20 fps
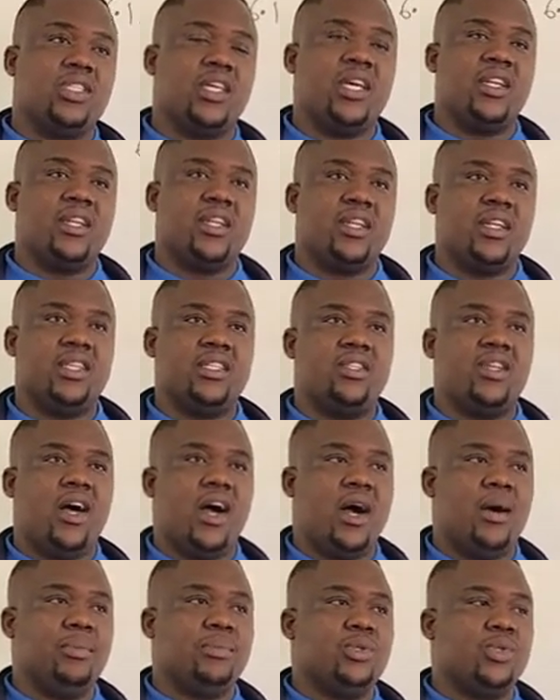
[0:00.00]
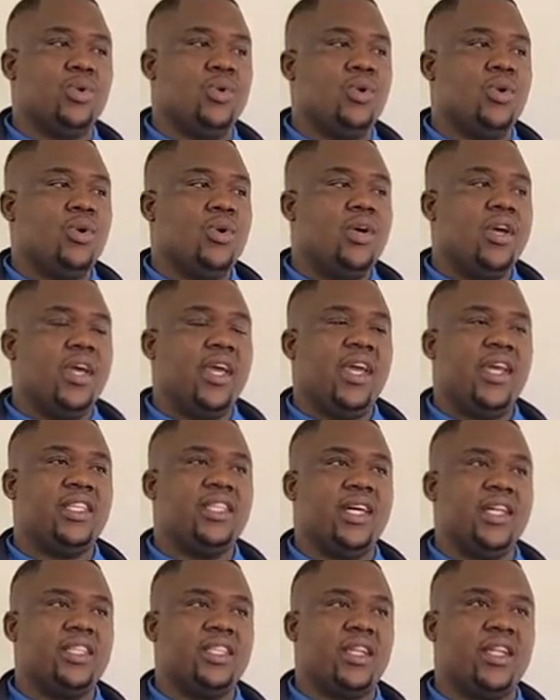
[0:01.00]
can read up to
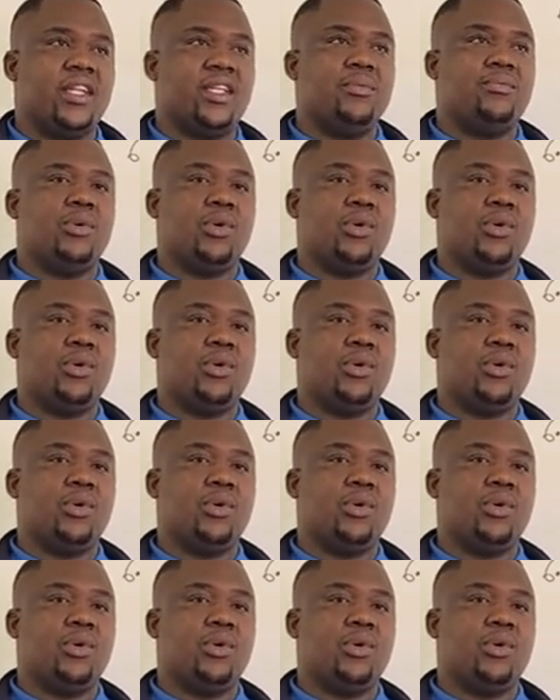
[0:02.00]
800.